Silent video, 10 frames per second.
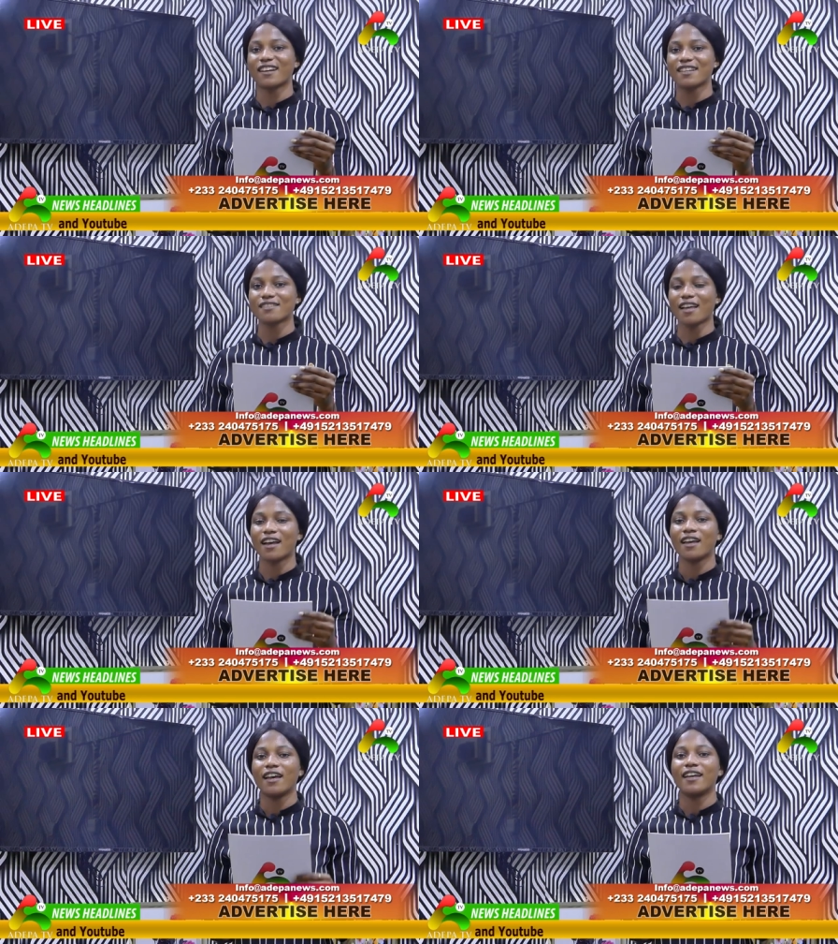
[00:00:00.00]
rasta
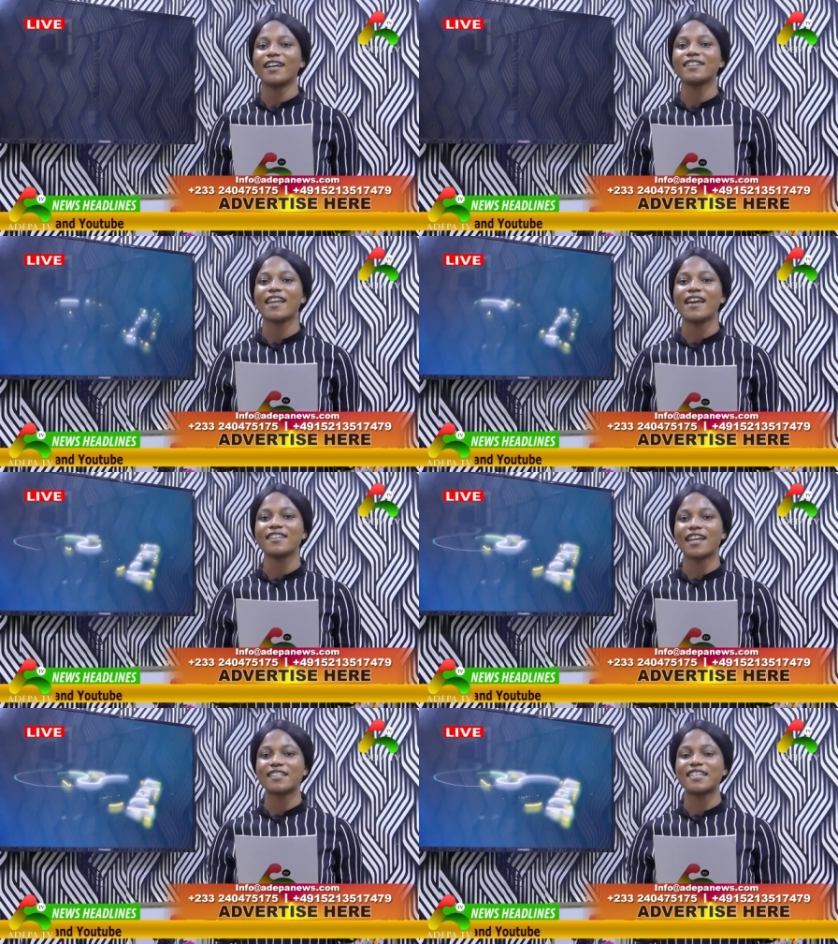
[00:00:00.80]
eye
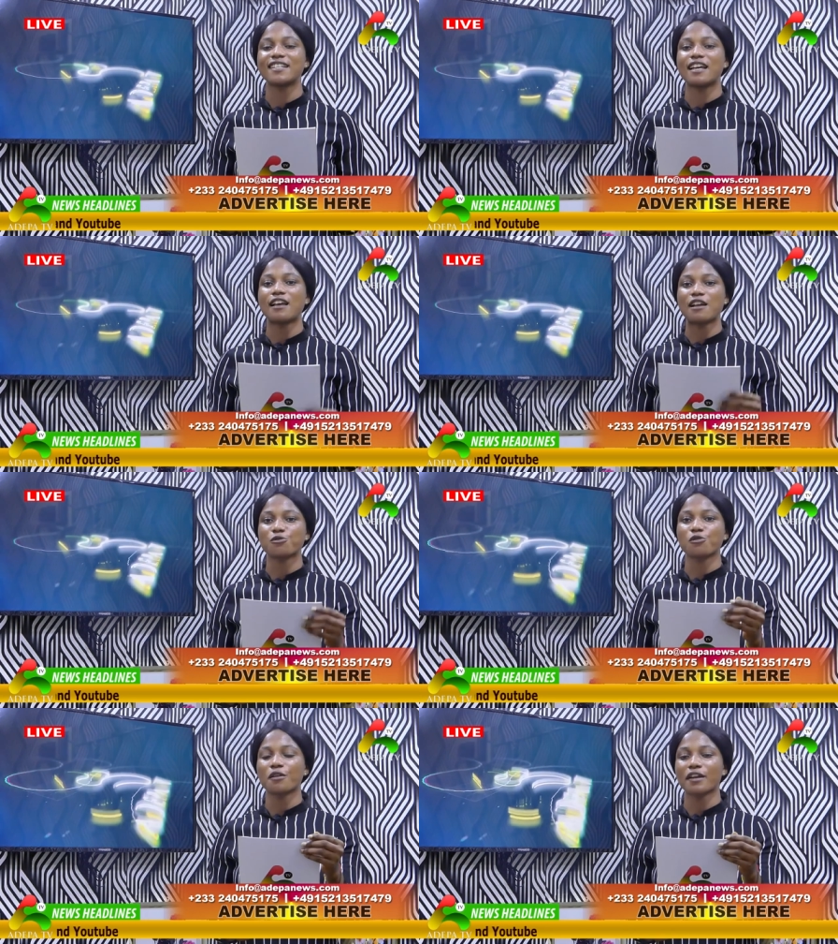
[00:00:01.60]
den na
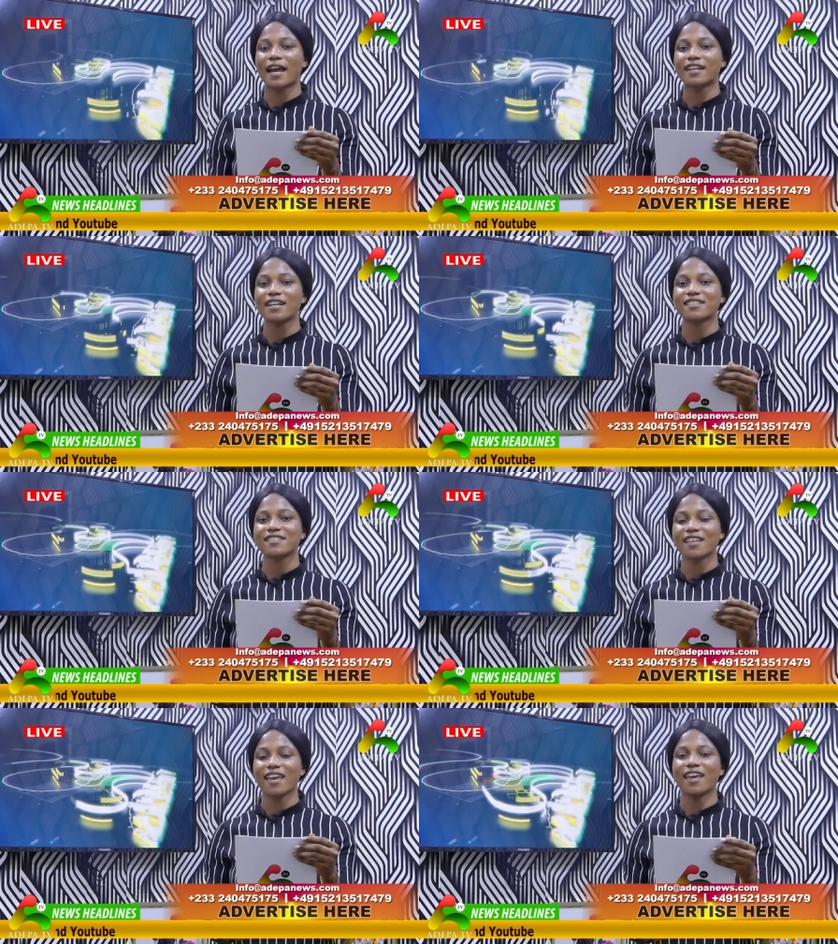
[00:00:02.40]
asori ana
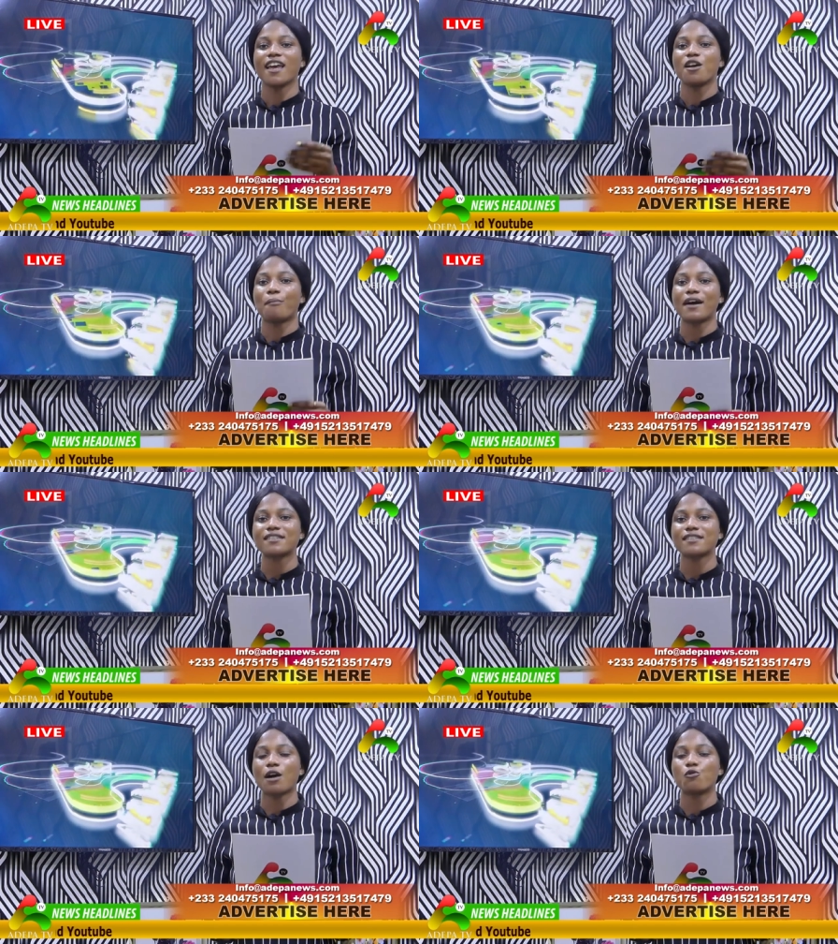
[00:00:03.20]
se
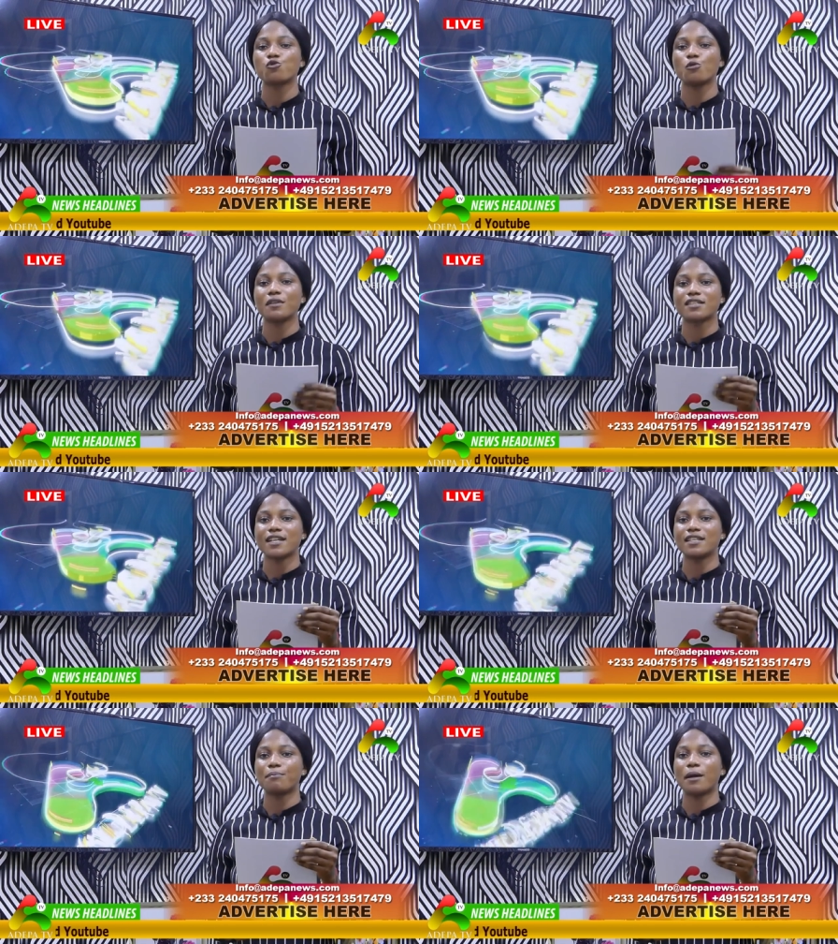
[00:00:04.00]
pastor wotume
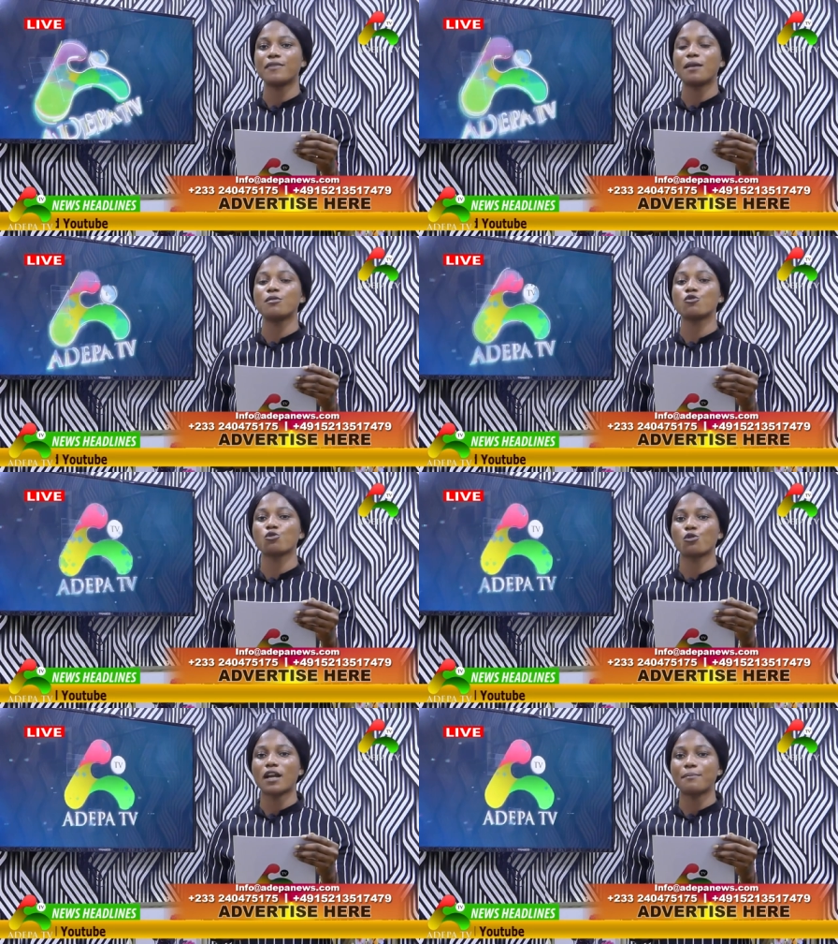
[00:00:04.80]
se nipa na bi
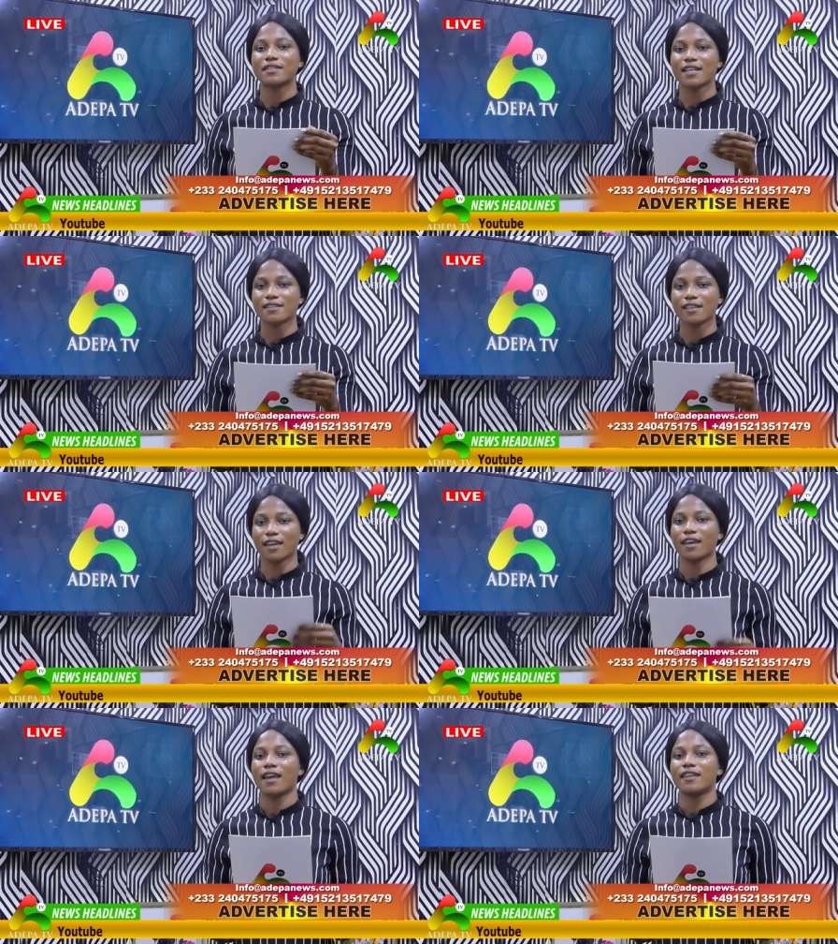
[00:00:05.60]
nso kura bisa
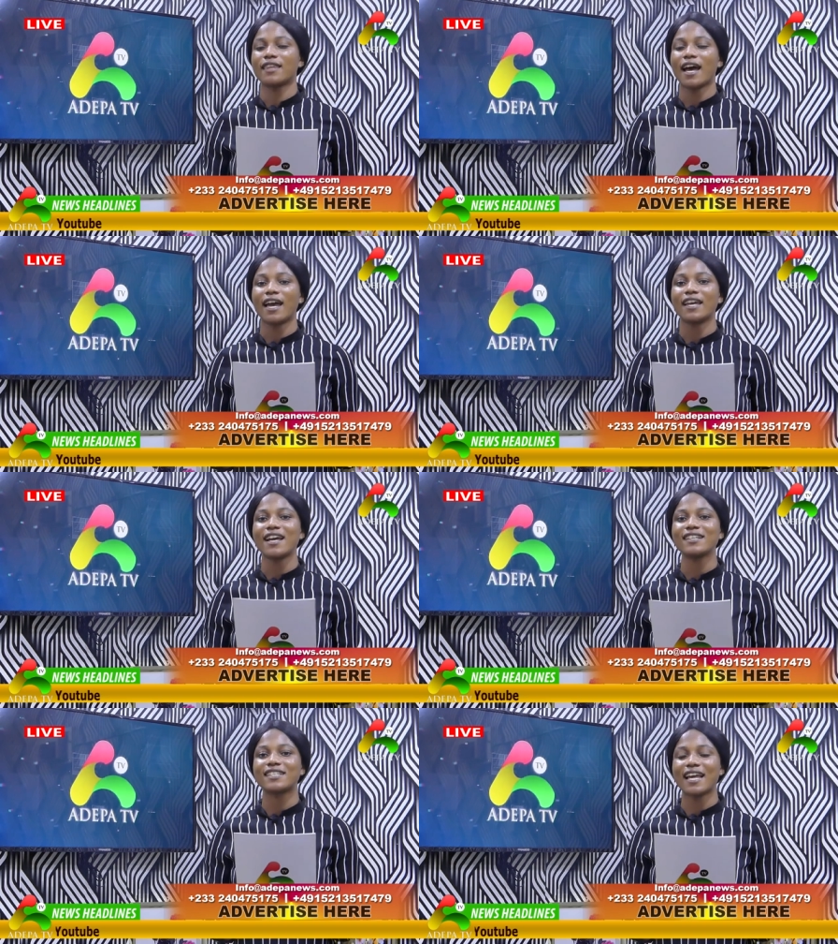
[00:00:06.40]
se na
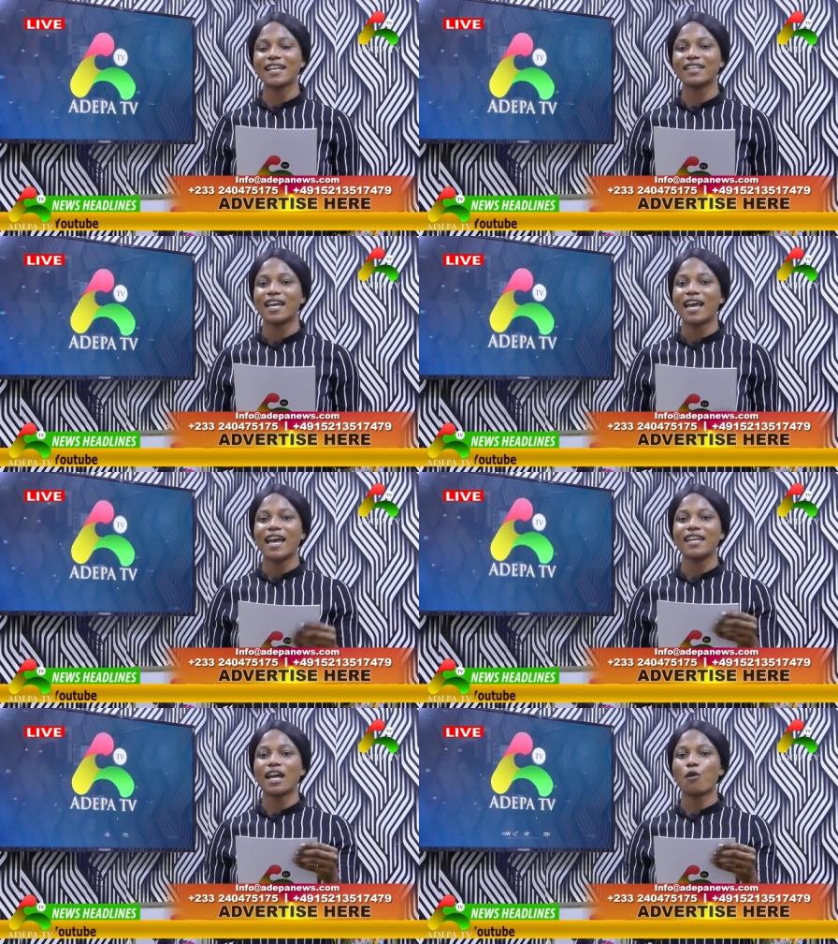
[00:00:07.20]
eye den
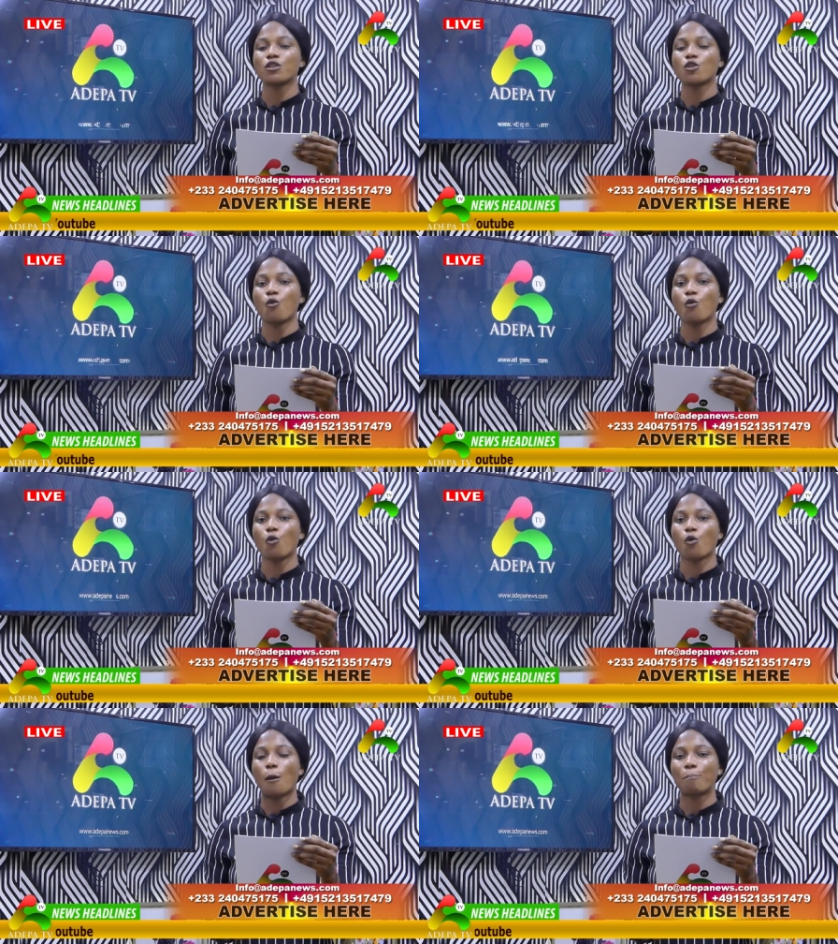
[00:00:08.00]
ena wode
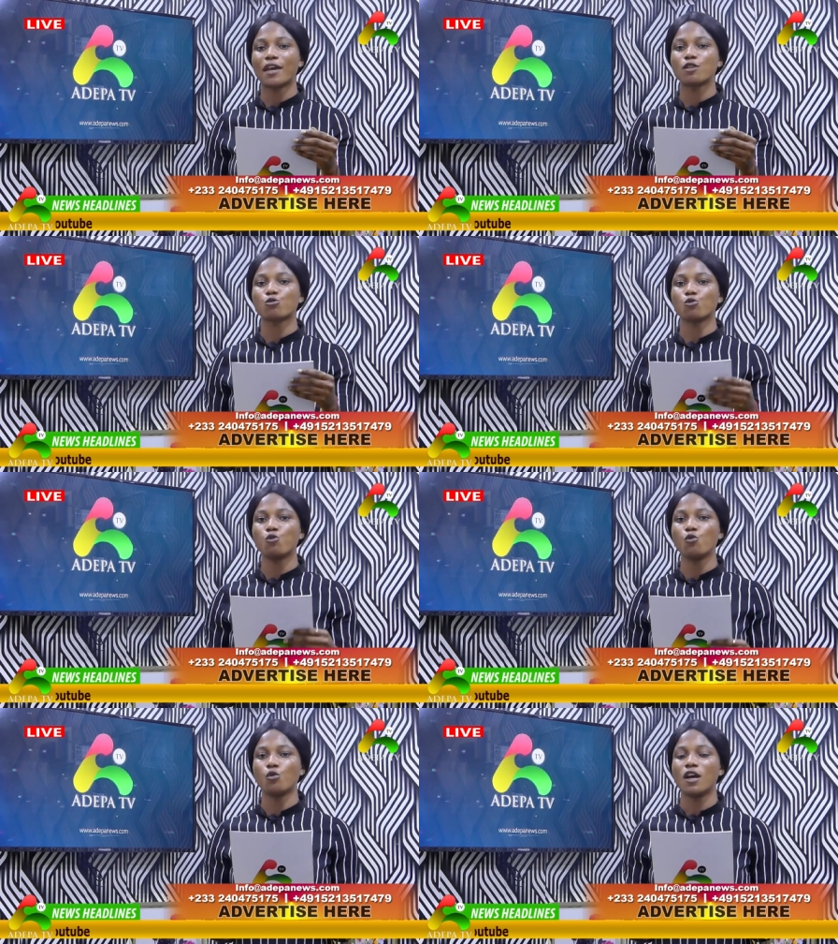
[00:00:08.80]
ho compare
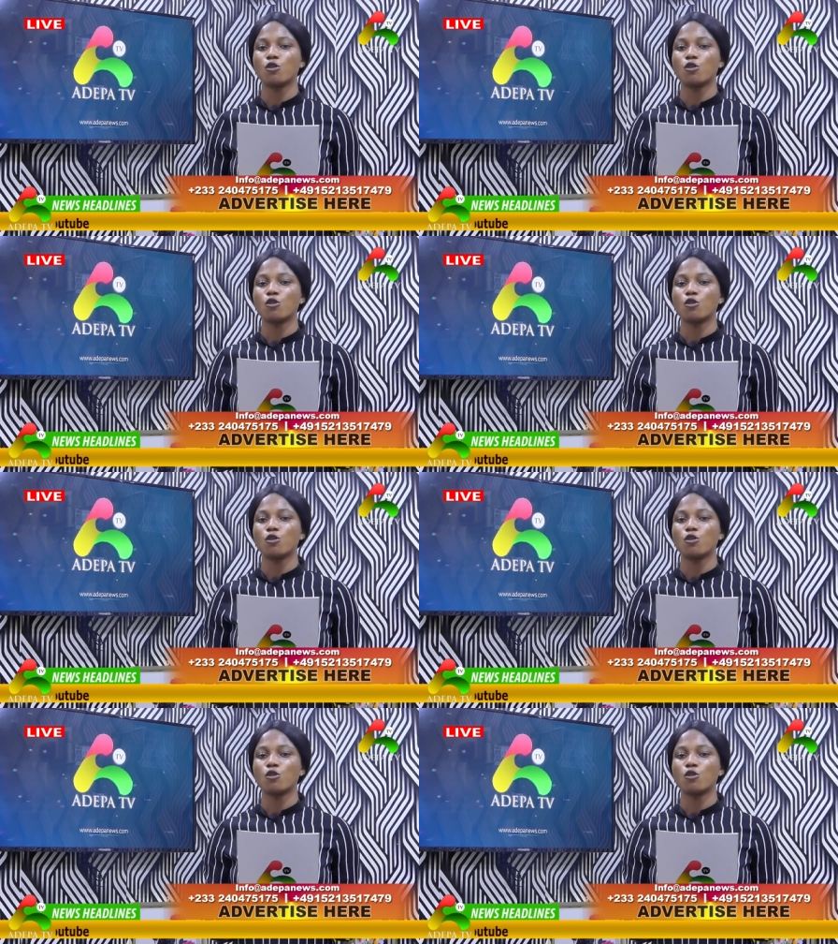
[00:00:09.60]
suku